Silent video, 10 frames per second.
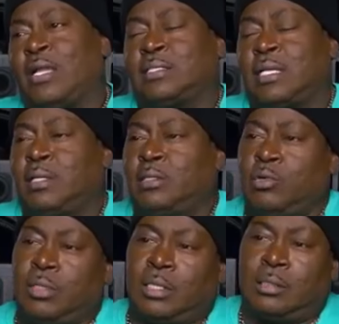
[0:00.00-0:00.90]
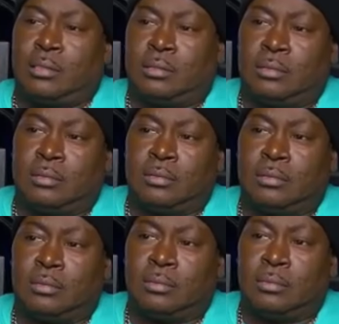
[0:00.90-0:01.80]
Or do y'all think it's just a pointless
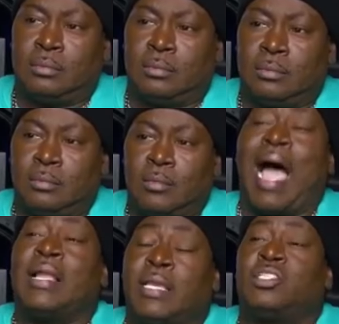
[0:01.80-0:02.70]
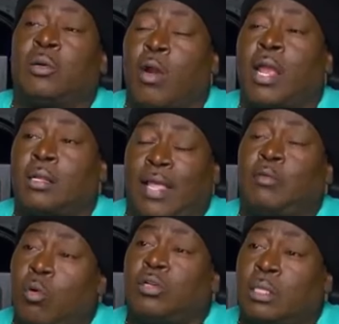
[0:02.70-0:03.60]
conversation? And just
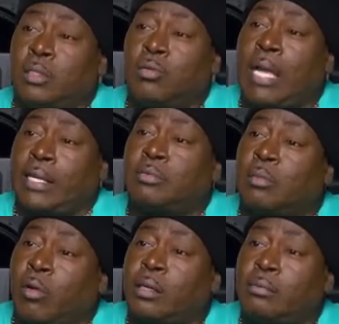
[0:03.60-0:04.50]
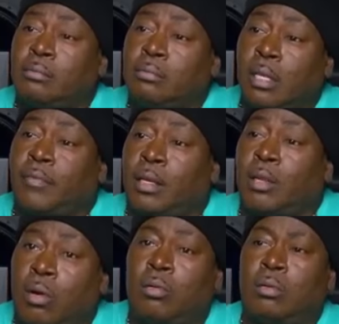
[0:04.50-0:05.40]
in case, either or, we're going to
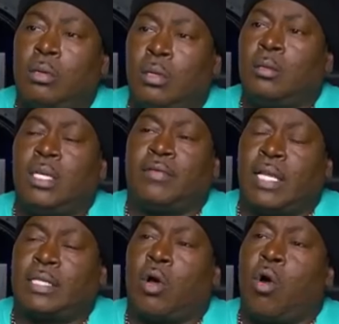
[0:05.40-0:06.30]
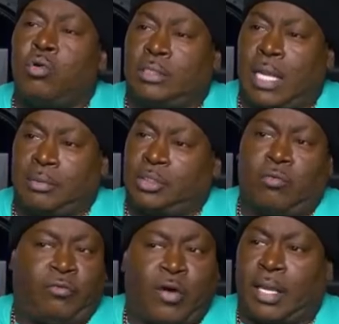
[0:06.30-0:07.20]
shift gears to somebody. This is
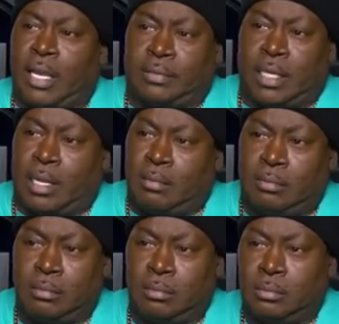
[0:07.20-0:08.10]
actually really surprising.